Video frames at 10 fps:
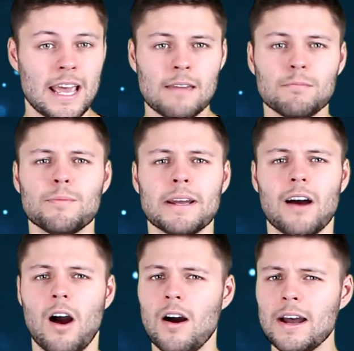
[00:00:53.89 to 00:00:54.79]
Implement
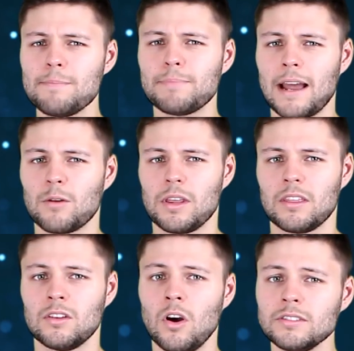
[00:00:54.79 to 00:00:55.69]
high
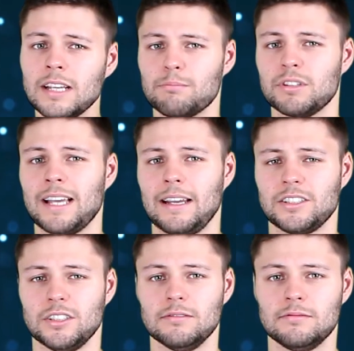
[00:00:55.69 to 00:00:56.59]
bandwidth content
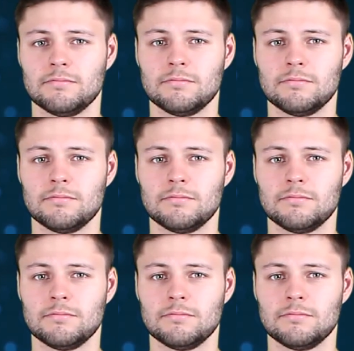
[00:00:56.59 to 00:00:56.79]
protection,